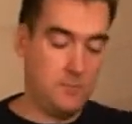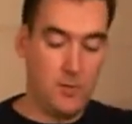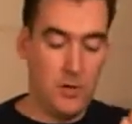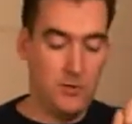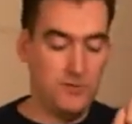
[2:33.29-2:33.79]

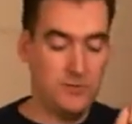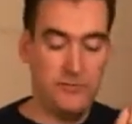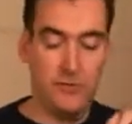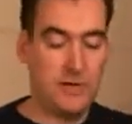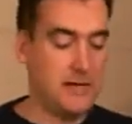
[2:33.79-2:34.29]
All the
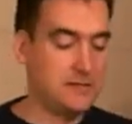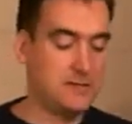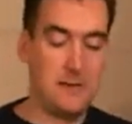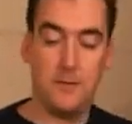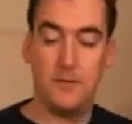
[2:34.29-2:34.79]
servo connections
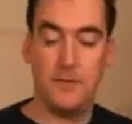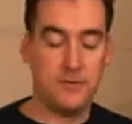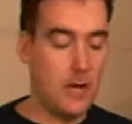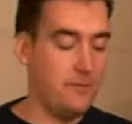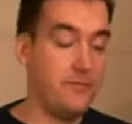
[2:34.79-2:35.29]
come up the
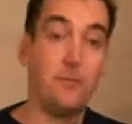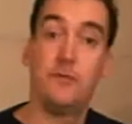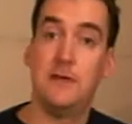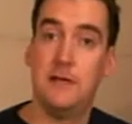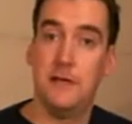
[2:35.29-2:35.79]
top for
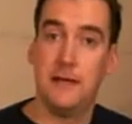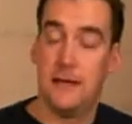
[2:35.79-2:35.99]
the